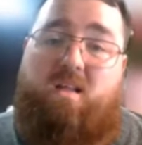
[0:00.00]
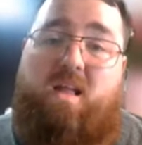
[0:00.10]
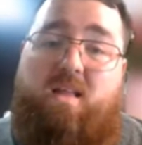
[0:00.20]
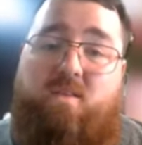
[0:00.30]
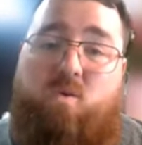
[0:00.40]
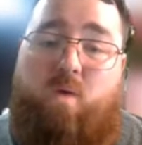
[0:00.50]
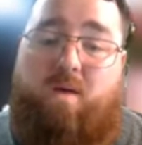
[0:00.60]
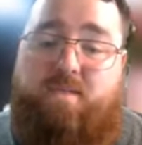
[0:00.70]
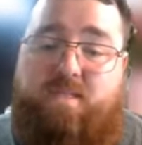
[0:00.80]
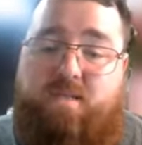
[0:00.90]
in their
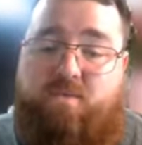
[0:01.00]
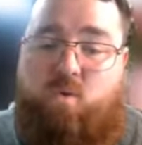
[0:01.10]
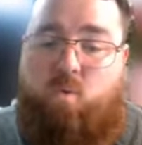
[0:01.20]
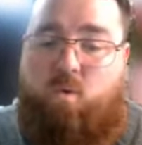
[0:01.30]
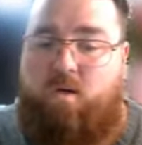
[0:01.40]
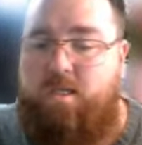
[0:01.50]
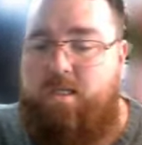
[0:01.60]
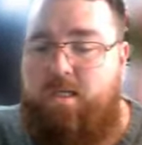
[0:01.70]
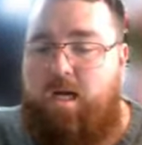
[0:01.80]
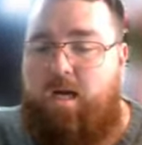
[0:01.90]
wide receiver core.
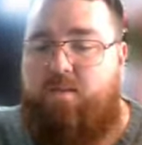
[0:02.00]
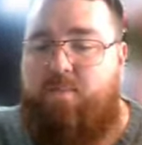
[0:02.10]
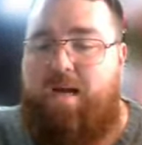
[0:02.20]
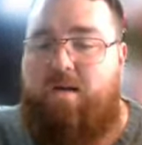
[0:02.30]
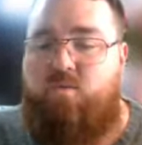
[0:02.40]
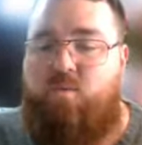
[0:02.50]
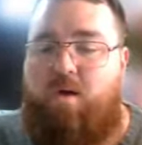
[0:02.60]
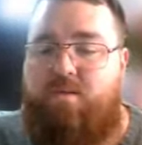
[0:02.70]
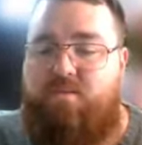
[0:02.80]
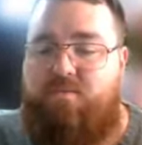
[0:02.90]
Uh, the Packers will
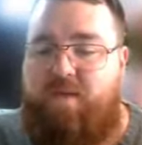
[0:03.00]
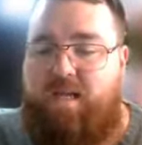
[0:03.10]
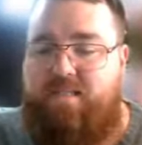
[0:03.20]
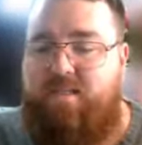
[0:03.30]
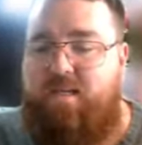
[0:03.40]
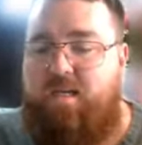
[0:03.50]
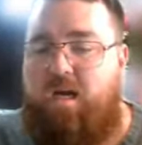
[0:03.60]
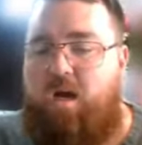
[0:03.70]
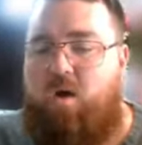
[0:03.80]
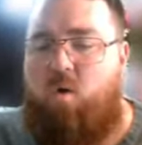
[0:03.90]
also face uh,